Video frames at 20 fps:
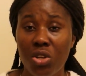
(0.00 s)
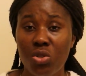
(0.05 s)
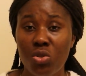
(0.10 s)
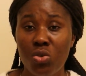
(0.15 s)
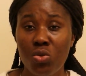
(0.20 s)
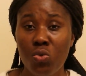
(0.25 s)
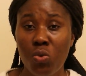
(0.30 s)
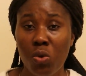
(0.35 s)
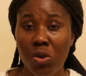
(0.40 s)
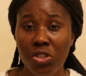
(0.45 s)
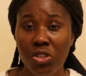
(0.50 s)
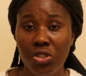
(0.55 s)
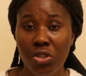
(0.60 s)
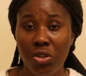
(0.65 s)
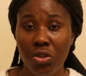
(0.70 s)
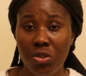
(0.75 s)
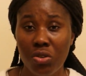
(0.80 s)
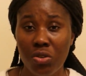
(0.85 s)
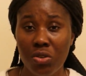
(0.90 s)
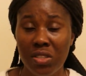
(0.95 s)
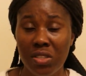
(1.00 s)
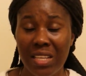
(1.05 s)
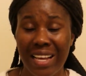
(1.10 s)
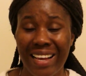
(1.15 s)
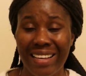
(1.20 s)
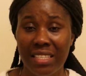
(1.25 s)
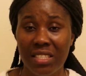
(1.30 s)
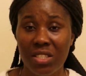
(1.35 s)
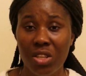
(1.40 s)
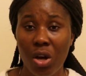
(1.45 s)
to wash your clothes
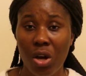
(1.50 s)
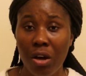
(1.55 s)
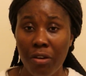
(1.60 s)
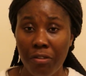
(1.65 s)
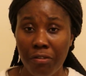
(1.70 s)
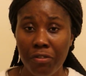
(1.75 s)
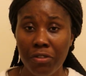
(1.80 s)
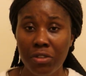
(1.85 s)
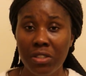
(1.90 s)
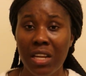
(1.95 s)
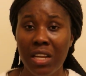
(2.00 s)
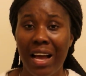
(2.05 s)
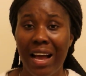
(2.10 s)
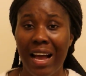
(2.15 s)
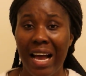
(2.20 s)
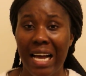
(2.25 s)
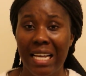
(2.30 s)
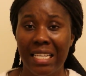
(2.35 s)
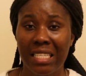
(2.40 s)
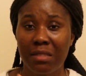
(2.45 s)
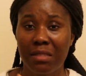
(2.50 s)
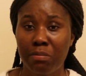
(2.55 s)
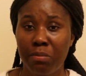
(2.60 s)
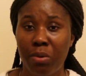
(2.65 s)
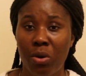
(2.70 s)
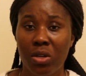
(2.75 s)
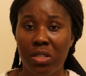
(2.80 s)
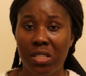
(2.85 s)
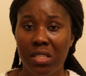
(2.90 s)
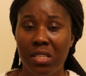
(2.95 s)
as often as
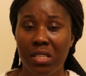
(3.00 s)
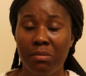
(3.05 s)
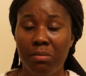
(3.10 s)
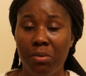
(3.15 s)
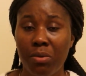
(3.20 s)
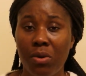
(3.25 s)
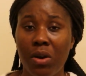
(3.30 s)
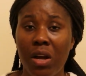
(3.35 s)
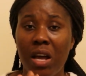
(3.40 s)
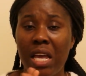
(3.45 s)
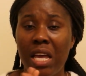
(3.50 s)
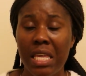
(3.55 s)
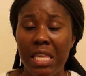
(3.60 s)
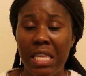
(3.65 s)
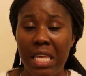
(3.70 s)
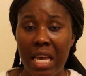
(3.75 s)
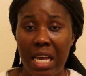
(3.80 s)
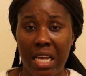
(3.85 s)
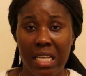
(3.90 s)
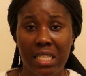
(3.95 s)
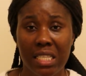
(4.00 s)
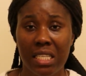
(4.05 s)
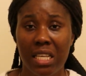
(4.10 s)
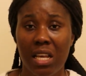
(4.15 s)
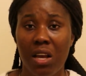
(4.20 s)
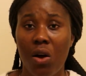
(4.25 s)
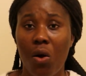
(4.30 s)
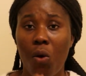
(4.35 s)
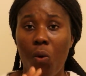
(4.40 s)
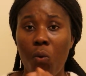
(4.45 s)
possible.
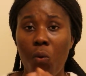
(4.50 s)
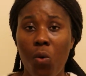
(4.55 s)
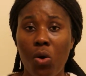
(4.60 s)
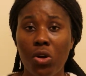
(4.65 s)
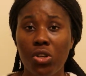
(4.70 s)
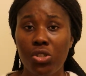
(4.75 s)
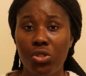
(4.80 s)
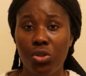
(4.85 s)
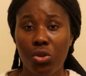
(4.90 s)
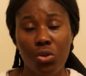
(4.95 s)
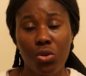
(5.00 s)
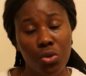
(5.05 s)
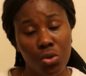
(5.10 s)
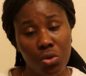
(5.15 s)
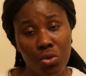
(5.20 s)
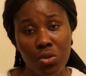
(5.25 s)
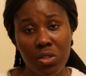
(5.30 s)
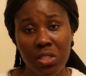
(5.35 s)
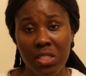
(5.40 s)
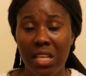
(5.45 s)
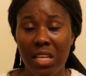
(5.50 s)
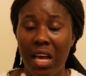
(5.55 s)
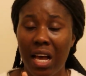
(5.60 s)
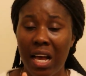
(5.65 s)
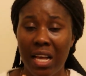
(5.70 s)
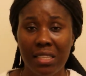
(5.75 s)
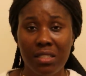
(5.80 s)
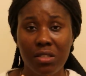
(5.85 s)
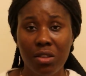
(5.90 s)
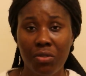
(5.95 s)
Yes, wash your clothes
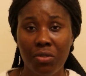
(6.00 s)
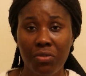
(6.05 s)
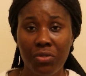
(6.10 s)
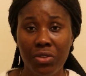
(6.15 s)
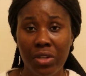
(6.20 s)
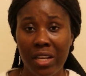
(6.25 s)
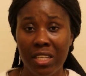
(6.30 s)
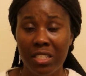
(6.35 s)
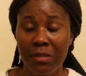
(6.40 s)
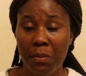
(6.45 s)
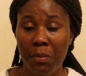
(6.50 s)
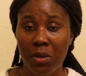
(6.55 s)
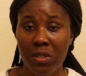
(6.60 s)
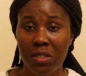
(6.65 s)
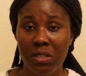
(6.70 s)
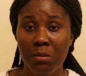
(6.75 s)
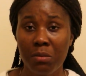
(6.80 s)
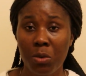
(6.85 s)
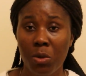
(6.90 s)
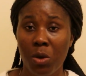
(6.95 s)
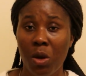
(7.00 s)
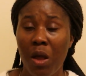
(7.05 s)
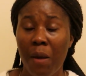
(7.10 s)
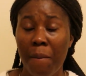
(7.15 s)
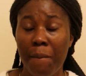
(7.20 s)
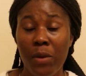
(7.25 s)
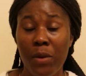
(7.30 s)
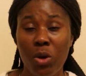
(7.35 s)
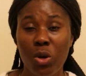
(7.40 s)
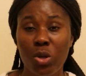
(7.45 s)
as often as possible,
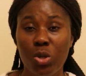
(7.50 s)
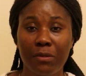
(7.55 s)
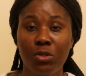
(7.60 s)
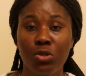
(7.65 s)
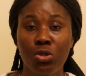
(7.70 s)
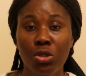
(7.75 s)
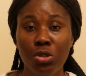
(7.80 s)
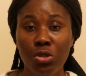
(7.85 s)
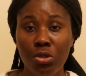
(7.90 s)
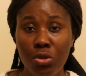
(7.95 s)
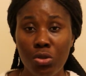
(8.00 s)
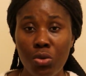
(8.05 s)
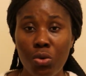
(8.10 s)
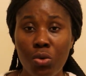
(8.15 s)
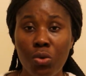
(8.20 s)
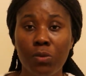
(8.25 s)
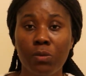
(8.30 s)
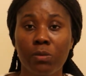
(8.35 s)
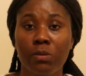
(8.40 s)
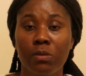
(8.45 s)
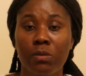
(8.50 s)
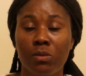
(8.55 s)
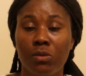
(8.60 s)
because you don't know